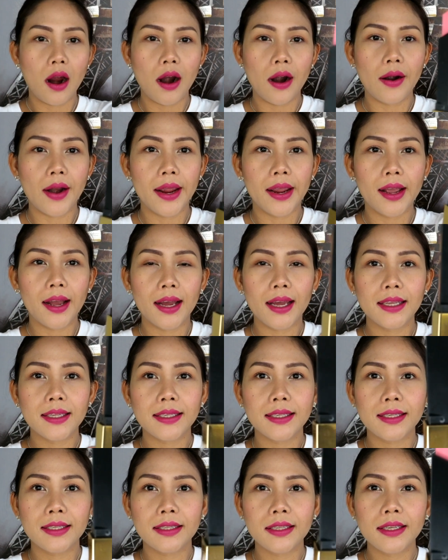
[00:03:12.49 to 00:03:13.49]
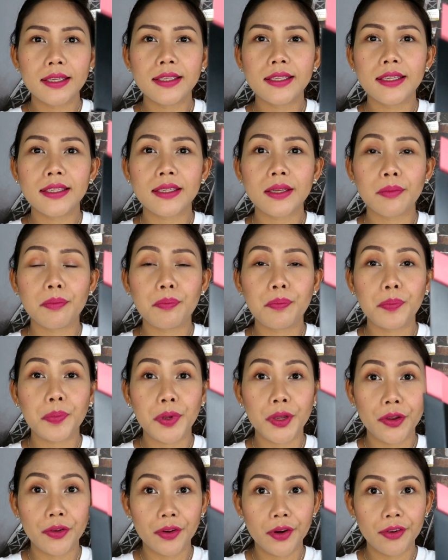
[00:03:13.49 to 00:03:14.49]
all right guys this is a
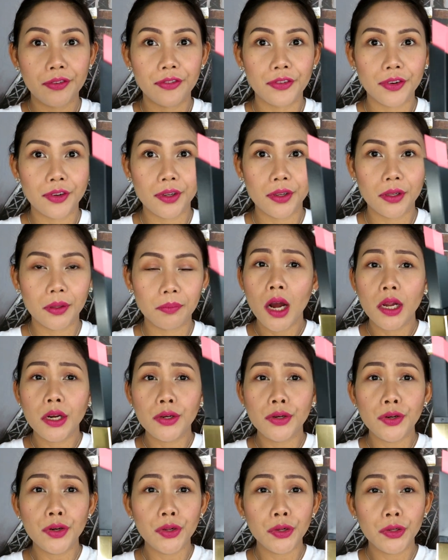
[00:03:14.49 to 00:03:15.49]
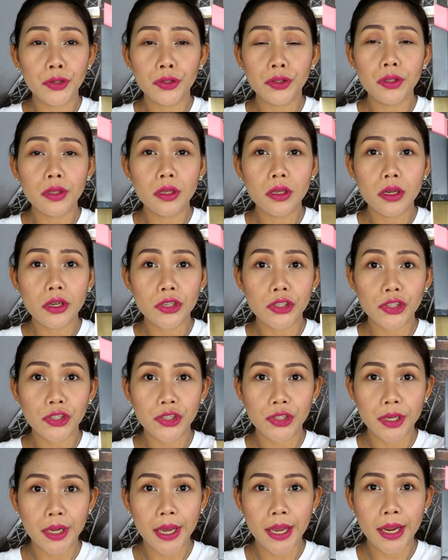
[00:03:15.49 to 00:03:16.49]
beautiful nude
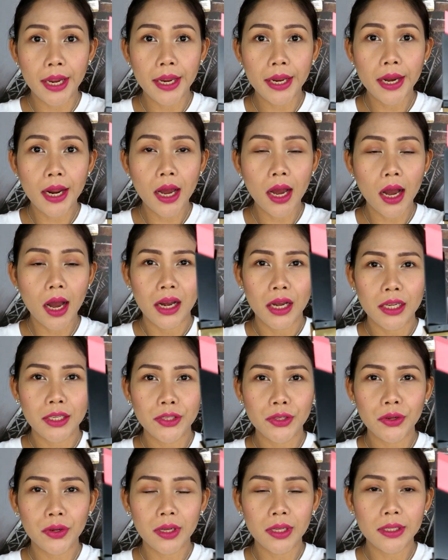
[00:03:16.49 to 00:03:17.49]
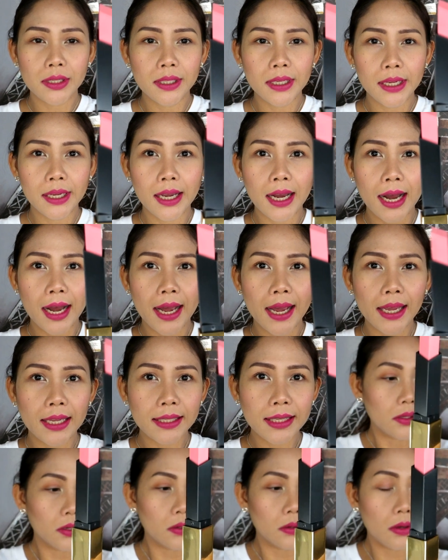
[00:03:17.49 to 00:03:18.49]
shade as you can see
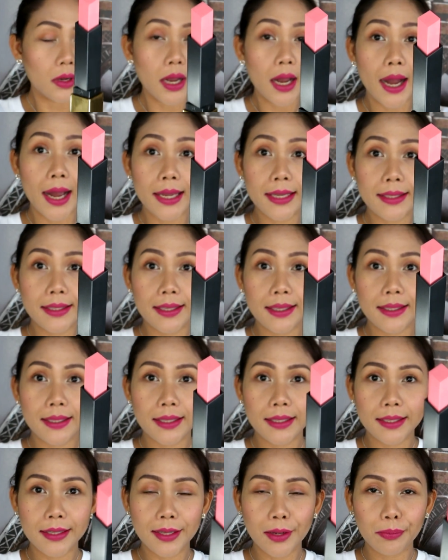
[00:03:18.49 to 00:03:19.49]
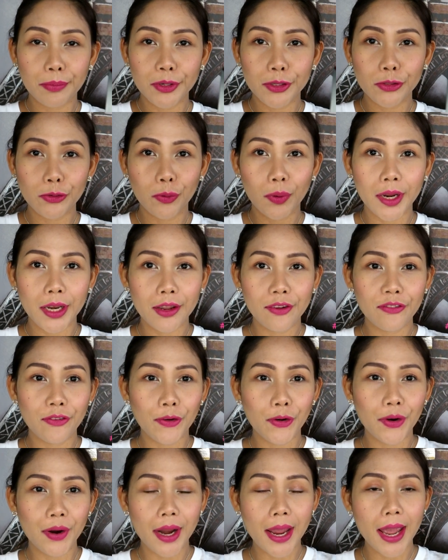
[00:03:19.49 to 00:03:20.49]
guys so guys this is number
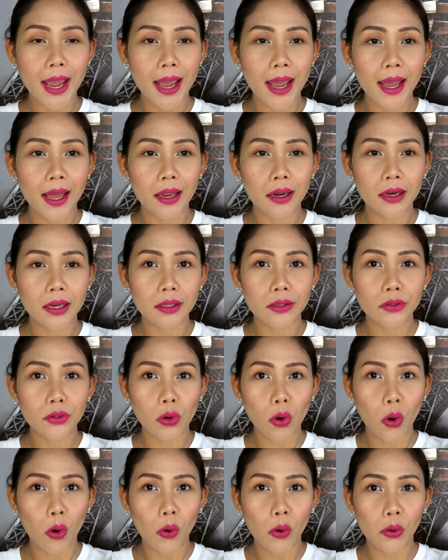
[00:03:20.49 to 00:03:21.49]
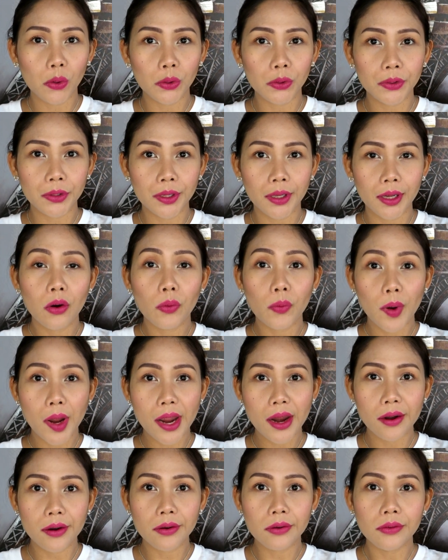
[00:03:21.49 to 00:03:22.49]
24 and it's called
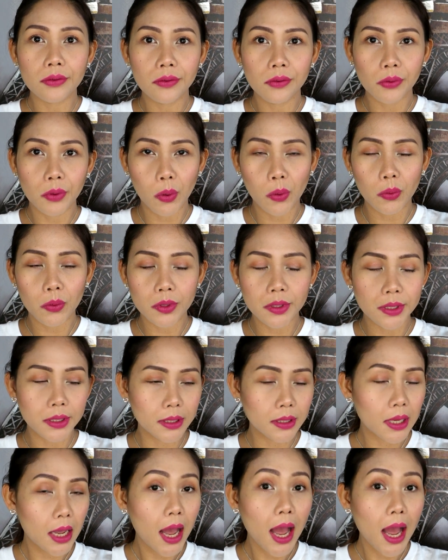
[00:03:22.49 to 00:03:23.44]
rare rose